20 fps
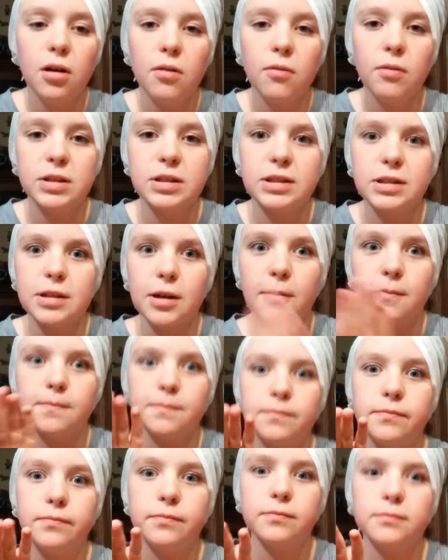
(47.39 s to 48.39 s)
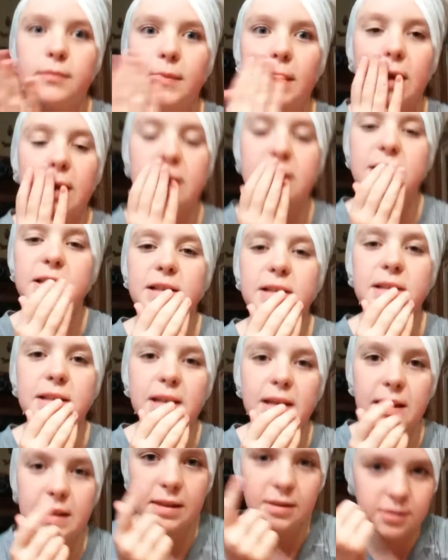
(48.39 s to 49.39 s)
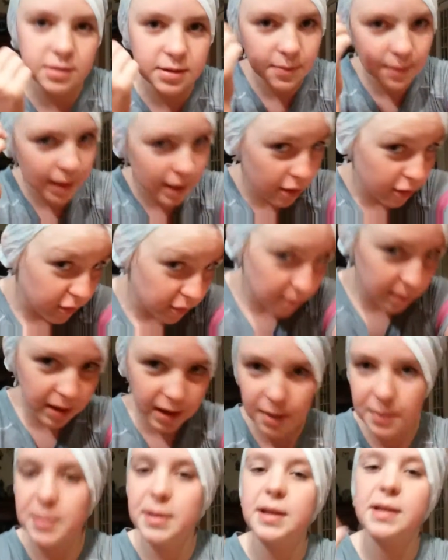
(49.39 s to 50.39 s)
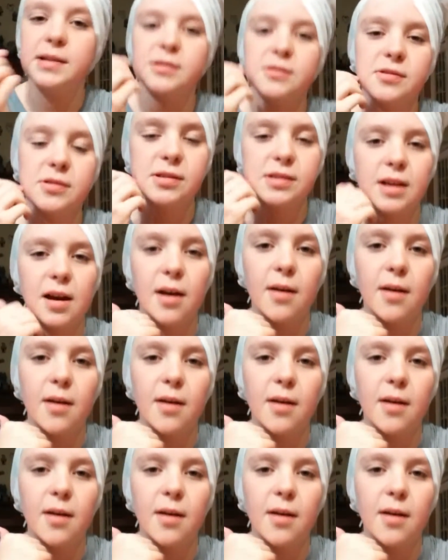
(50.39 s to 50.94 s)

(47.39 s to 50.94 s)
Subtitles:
which there's a bag over my head because there's